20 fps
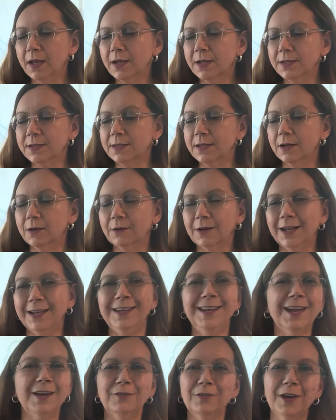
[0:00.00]
So I
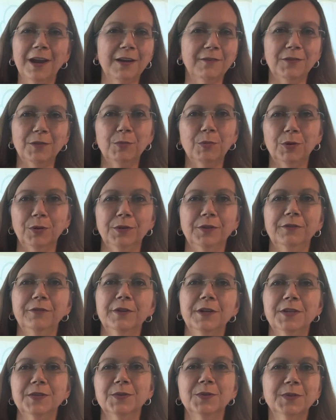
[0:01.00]
never have the bowl in the
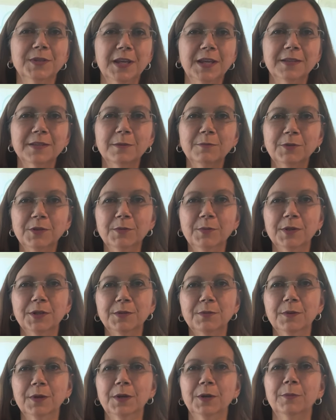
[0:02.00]
freezer. It takes up too much
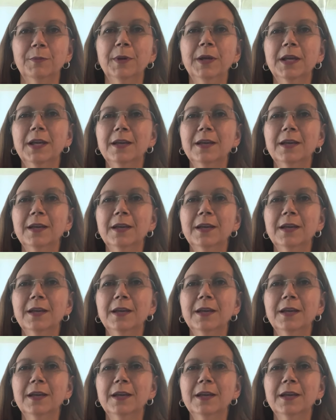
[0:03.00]
room.